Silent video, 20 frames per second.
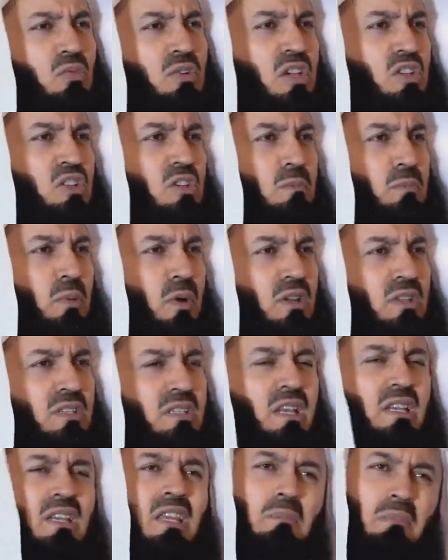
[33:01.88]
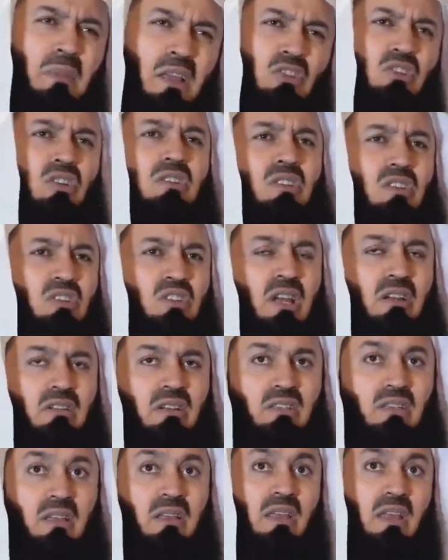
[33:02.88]
donation policy. And he mentioned the
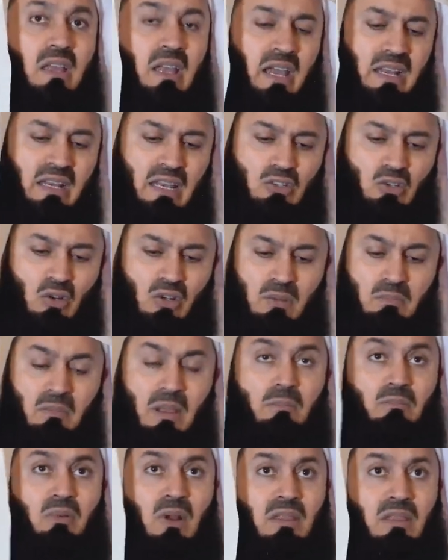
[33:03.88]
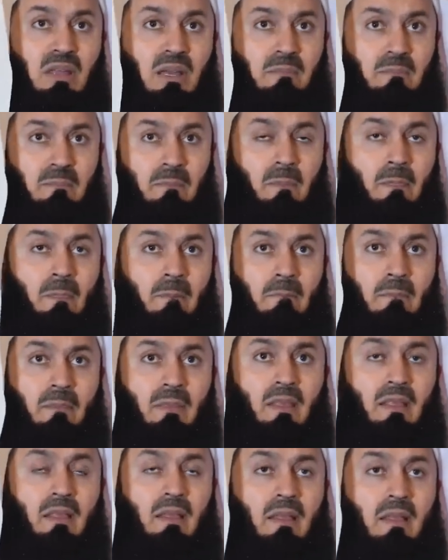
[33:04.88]
charity. And I told him, my brother,
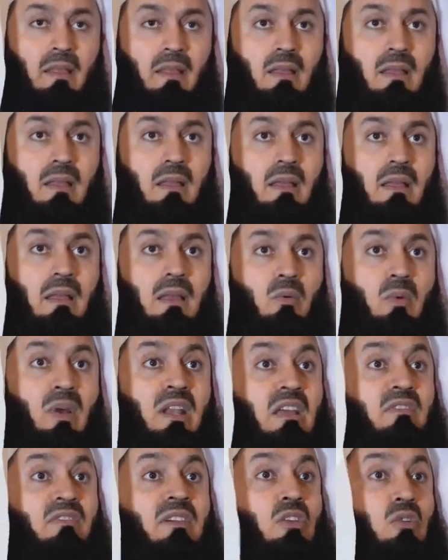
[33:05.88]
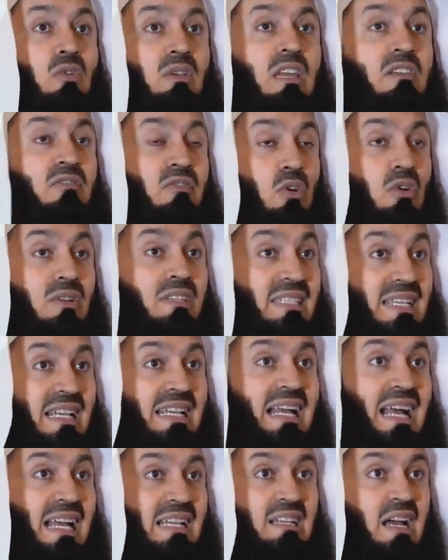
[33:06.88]
whenever you give your
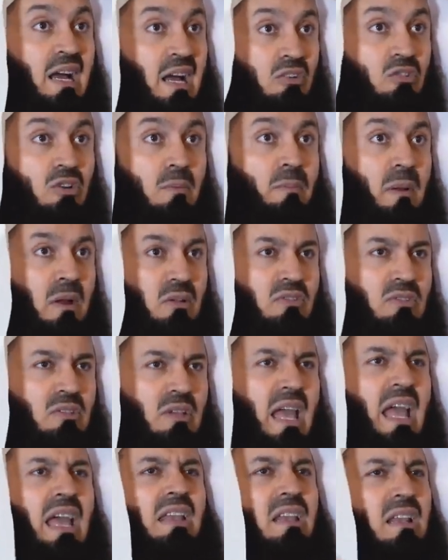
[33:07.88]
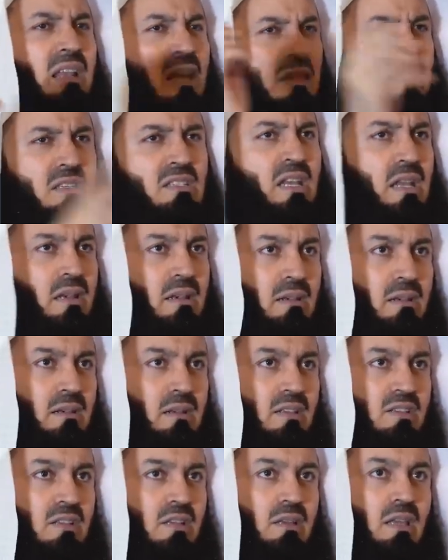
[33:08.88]
zakat £100, add another 10.
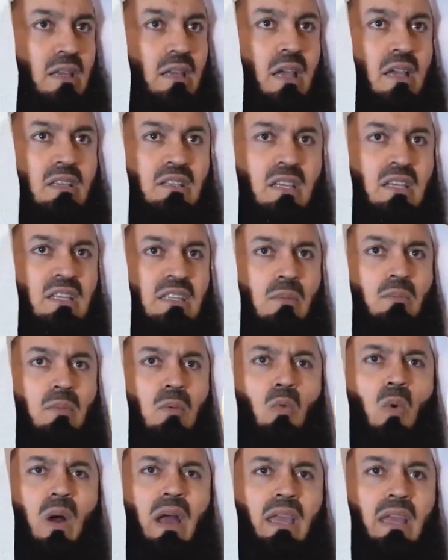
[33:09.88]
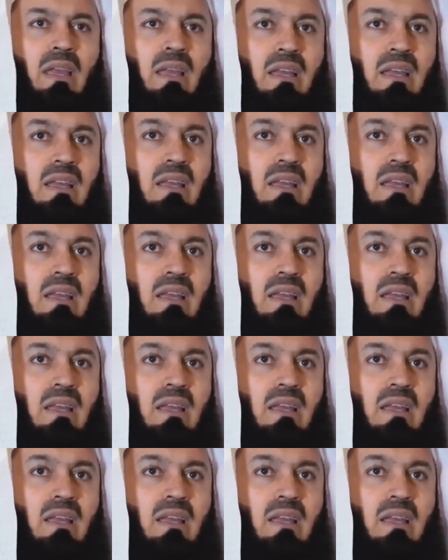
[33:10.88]
He said, but why?